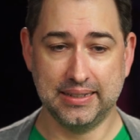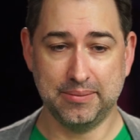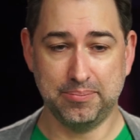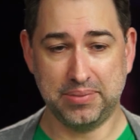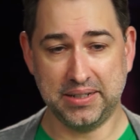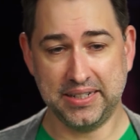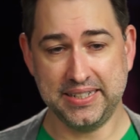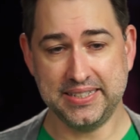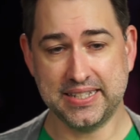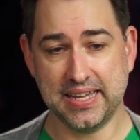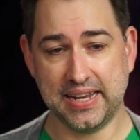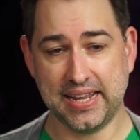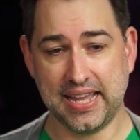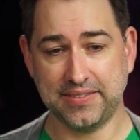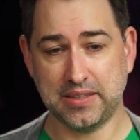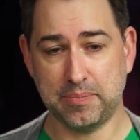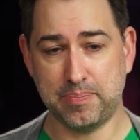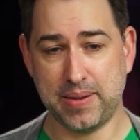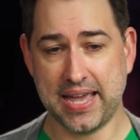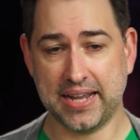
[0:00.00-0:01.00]
but he's gonna have
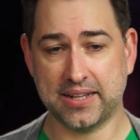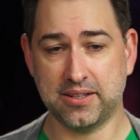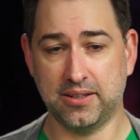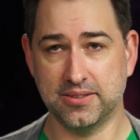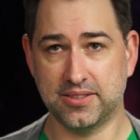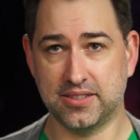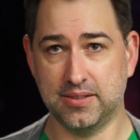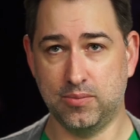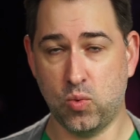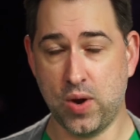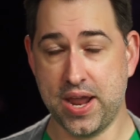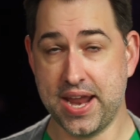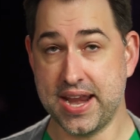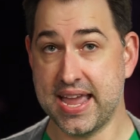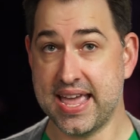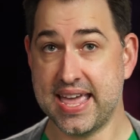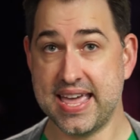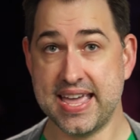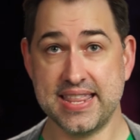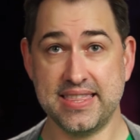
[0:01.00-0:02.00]
to pack on some weight
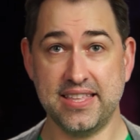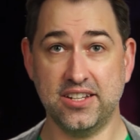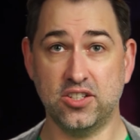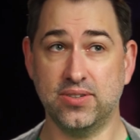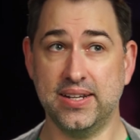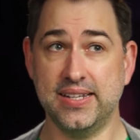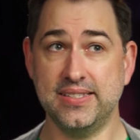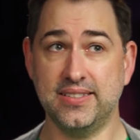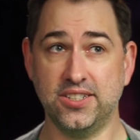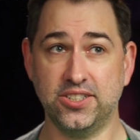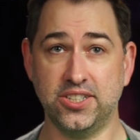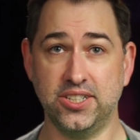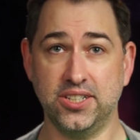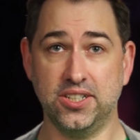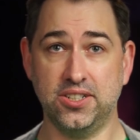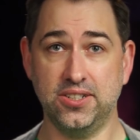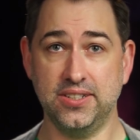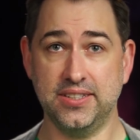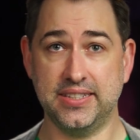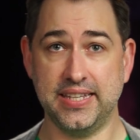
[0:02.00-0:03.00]
and the transition
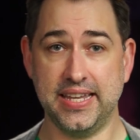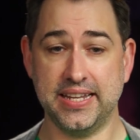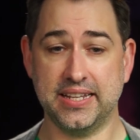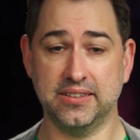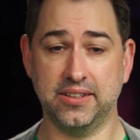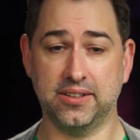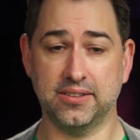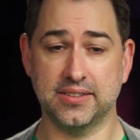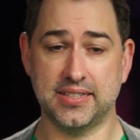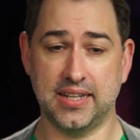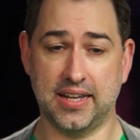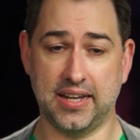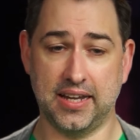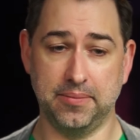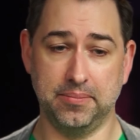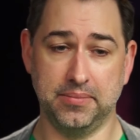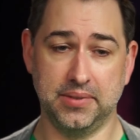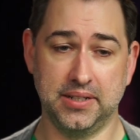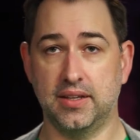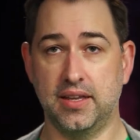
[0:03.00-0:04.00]
could take a little time.